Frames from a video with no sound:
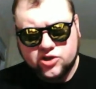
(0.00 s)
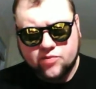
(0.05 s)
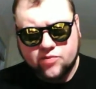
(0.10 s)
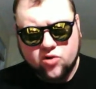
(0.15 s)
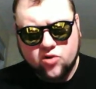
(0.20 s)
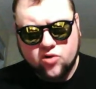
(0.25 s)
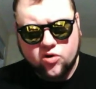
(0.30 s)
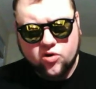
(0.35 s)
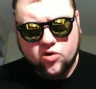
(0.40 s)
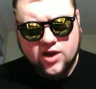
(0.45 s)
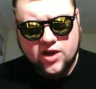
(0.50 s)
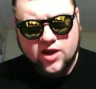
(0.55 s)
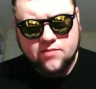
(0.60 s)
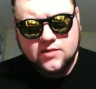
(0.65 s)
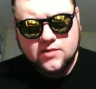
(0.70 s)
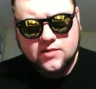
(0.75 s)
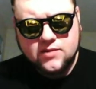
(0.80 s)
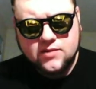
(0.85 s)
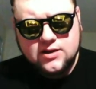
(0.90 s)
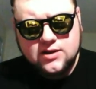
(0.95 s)
program
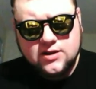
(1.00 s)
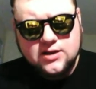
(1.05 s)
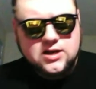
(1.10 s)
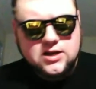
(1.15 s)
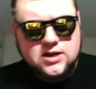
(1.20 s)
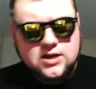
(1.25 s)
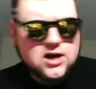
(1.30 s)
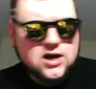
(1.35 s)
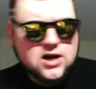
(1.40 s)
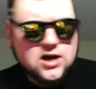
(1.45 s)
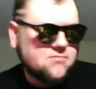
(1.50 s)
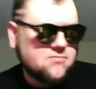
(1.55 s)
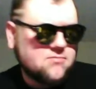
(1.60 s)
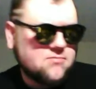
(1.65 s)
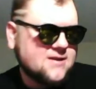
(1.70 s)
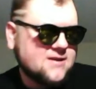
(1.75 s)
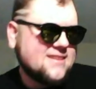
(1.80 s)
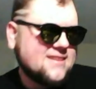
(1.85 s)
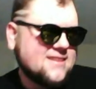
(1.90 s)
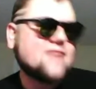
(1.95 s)

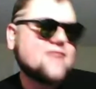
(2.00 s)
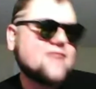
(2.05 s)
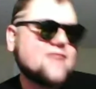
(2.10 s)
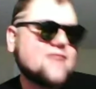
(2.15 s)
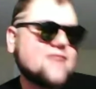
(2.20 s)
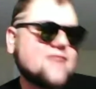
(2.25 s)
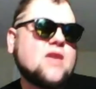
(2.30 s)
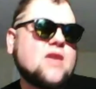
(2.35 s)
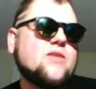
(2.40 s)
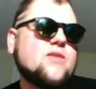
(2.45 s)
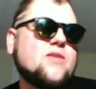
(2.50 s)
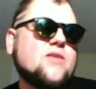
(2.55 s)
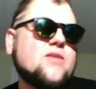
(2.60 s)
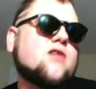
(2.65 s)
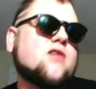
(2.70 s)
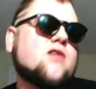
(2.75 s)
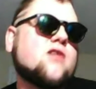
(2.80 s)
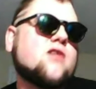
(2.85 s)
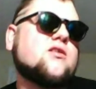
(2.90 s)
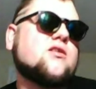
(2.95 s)
that maybe are a
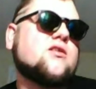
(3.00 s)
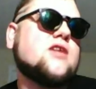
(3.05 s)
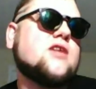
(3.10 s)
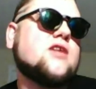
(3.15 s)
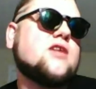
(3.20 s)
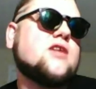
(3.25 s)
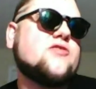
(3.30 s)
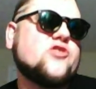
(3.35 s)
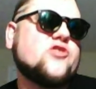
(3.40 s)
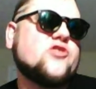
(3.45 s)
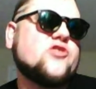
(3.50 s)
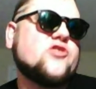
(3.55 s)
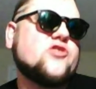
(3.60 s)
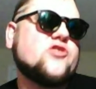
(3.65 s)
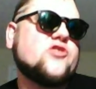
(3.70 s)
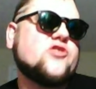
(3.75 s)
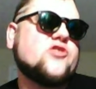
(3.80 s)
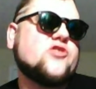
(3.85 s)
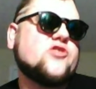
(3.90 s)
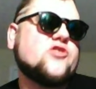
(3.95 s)
little easier
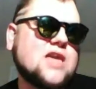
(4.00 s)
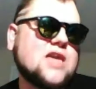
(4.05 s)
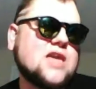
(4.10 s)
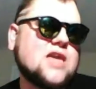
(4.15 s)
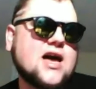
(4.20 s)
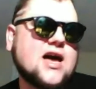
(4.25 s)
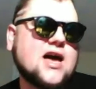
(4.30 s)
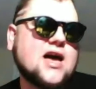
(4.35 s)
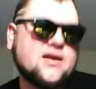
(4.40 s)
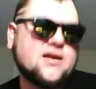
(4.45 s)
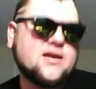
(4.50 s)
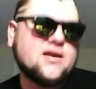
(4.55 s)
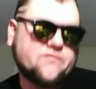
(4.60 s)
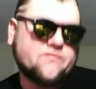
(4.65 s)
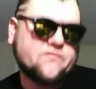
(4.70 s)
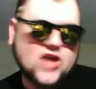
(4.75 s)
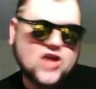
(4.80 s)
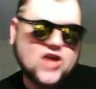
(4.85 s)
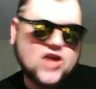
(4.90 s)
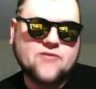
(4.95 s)
to get behind for
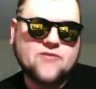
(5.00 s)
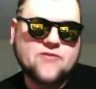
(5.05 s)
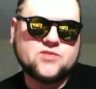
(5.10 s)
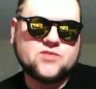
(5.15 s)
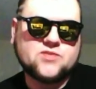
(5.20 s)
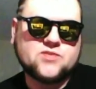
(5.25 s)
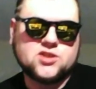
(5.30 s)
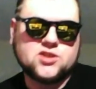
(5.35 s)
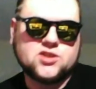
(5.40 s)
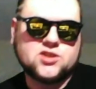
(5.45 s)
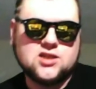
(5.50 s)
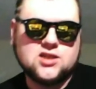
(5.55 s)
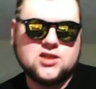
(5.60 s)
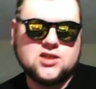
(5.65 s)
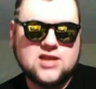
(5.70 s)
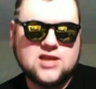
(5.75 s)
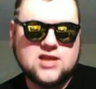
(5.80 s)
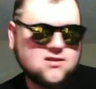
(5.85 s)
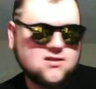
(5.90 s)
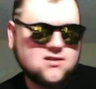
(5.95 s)
the average person
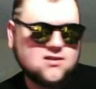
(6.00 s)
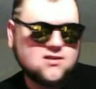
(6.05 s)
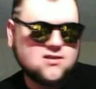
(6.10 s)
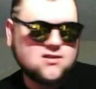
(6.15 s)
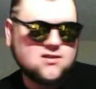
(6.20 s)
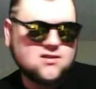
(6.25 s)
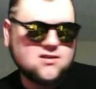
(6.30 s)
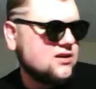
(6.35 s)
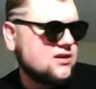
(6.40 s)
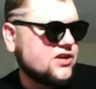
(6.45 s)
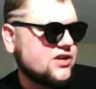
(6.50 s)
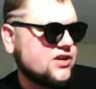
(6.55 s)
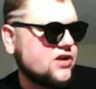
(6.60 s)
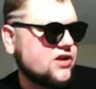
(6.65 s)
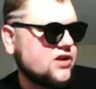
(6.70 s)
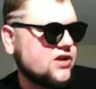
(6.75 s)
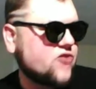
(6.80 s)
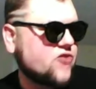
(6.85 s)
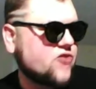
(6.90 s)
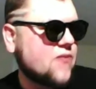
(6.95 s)
than, you know,
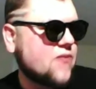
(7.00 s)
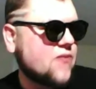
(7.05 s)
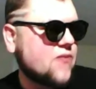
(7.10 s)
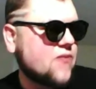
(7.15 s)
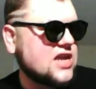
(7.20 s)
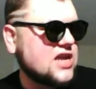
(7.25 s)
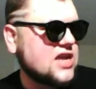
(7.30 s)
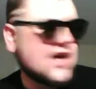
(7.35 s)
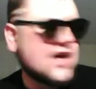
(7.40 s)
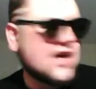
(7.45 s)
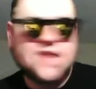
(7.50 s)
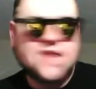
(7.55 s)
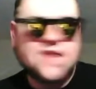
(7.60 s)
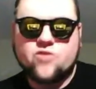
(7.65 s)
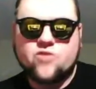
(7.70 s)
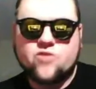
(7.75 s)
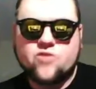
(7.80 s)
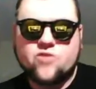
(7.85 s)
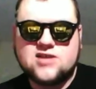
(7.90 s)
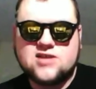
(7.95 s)
strapping an
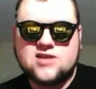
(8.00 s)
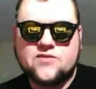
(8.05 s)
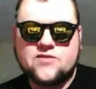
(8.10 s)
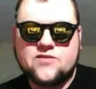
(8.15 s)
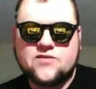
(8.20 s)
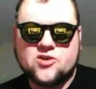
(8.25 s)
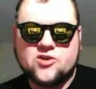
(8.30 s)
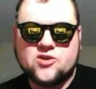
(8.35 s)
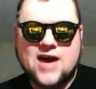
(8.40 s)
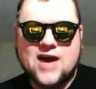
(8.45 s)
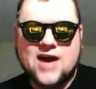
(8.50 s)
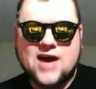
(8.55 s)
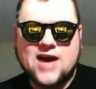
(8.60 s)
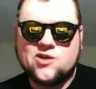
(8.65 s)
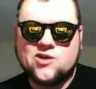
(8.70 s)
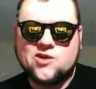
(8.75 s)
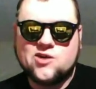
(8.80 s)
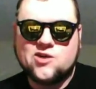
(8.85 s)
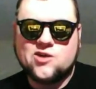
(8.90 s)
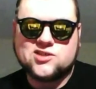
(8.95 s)
AK-47 to your back and
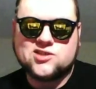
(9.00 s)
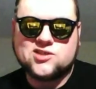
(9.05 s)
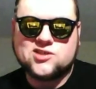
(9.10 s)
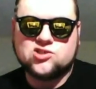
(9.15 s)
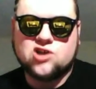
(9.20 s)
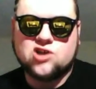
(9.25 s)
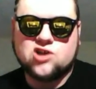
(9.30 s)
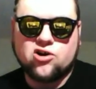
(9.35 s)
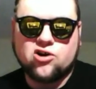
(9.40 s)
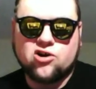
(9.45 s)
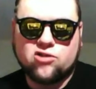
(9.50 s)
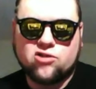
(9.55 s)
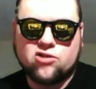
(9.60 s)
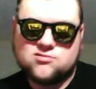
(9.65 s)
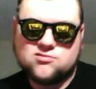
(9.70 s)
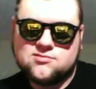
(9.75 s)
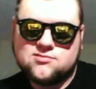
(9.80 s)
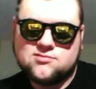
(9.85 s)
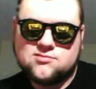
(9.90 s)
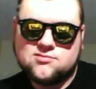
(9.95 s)
going into the jungle
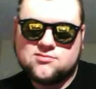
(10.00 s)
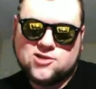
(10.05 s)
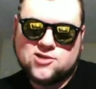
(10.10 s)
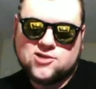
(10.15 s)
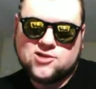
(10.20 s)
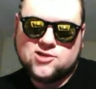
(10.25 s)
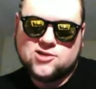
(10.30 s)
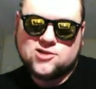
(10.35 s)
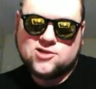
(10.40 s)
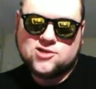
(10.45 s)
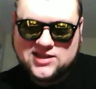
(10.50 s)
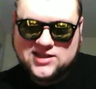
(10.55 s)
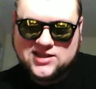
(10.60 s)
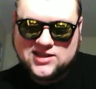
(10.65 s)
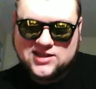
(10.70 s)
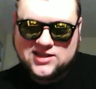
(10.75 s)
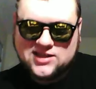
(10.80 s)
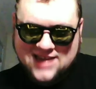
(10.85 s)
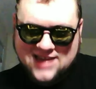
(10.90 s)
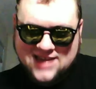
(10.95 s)
or something like
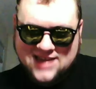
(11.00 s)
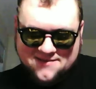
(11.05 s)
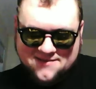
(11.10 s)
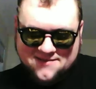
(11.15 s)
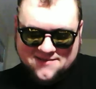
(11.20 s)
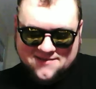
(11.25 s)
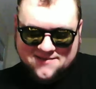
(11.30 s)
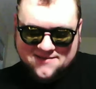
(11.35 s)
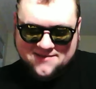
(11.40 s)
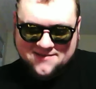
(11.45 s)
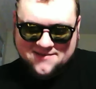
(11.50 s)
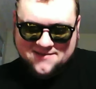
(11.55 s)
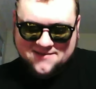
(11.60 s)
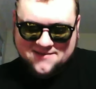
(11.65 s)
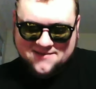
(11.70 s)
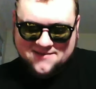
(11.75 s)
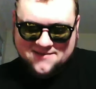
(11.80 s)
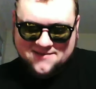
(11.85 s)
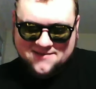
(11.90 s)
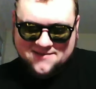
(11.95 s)
that.
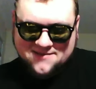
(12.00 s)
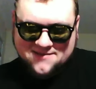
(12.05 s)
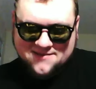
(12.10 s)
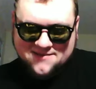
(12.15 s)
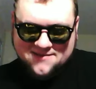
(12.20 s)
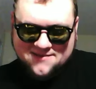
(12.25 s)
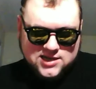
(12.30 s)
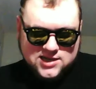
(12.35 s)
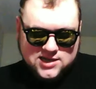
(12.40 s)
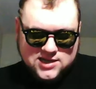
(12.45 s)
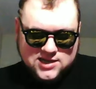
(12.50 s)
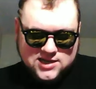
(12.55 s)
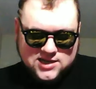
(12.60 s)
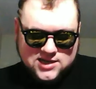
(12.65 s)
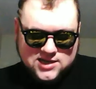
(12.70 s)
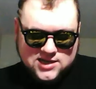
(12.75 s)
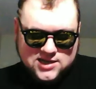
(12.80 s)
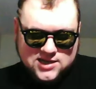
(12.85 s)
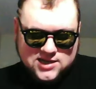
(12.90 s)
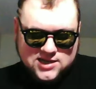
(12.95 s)
I guess
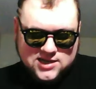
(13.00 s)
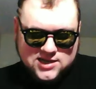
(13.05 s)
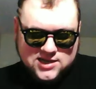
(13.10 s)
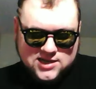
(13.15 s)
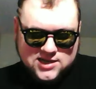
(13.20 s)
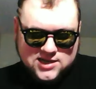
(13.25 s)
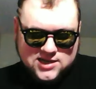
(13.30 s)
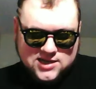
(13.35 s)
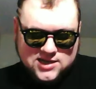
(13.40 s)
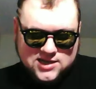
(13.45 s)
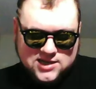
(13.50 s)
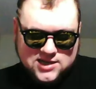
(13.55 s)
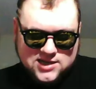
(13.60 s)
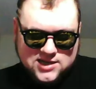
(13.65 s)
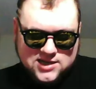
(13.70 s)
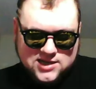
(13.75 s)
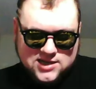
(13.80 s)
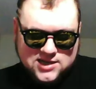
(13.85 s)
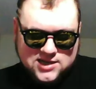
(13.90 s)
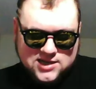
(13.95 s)
that's the end of my rant.
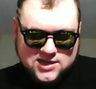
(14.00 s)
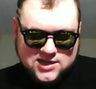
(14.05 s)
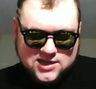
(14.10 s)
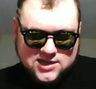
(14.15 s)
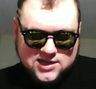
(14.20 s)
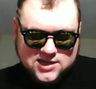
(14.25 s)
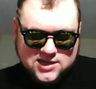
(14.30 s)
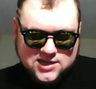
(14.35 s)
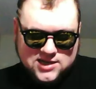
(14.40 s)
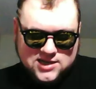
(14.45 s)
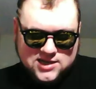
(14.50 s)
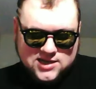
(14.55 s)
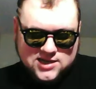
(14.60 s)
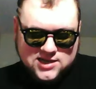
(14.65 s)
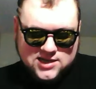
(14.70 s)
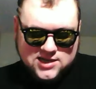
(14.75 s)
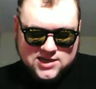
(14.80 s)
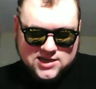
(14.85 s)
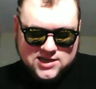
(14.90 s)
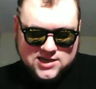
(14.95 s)
How's that sound, Joe?